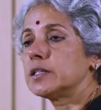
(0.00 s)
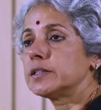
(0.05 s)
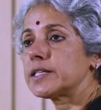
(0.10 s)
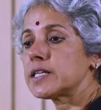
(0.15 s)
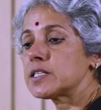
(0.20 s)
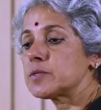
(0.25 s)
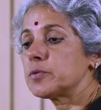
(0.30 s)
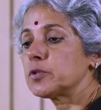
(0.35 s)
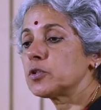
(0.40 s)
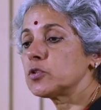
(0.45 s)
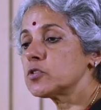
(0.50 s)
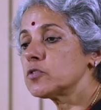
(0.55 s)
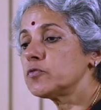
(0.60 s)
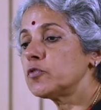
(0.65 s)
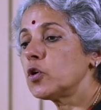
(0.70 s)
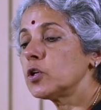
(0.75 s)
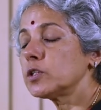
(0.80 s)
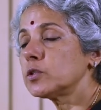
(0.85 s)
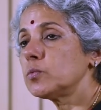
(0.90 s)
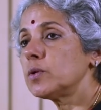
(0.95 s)
That's because of
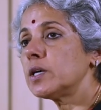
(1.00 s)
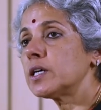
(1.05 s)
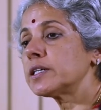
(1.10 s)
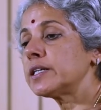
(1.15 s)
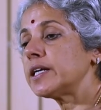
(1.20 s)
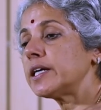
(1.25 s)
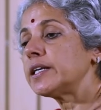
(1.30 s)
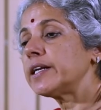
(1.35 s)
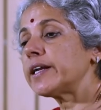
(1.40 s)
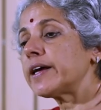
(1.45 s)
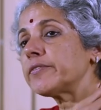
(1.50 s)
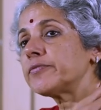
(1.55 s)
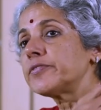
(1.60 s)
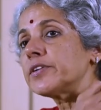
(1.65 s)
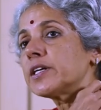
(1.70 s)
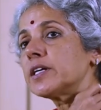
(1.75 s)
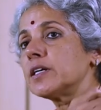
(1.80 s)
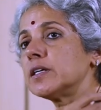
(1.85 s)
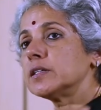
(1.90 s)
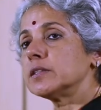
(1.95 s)
all the work done in
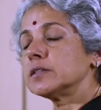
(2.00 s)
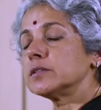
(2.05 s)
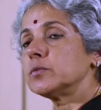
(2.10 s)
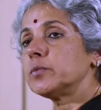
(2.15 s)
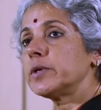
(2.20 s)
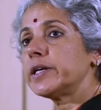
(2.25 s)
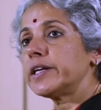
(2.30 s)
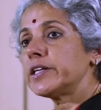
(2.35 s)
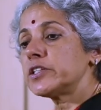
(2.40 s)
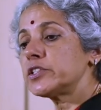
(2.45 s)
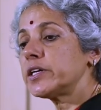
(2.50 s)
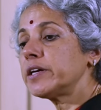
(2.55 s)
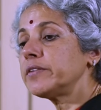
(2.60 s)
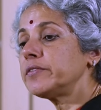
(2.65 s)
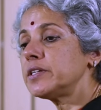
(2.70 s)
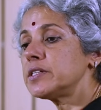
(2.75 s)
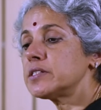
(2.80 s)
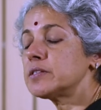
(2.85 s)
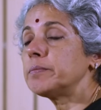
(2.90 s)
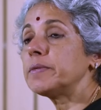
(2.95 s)
Africa, where H I
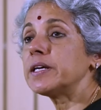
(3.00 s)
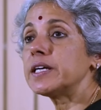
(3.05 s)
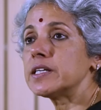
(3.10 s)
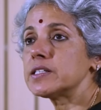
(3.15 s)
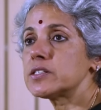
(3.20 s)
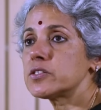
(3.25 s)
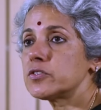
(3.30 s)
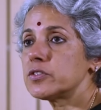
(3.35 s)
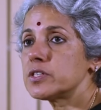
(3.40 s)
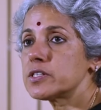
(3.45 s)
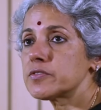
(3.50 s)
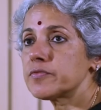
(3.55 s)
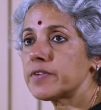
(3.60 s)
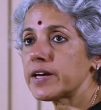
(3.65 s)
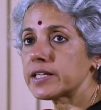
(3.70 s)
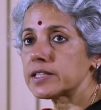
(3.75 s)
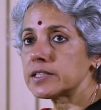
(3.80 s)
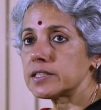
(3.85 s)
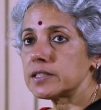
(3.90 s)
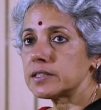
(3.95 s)
V is the biggest risk
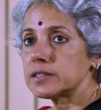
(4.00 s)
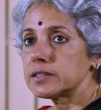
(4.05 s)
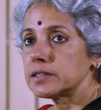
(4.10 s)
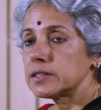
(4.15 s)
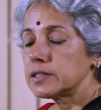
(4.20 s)
factor.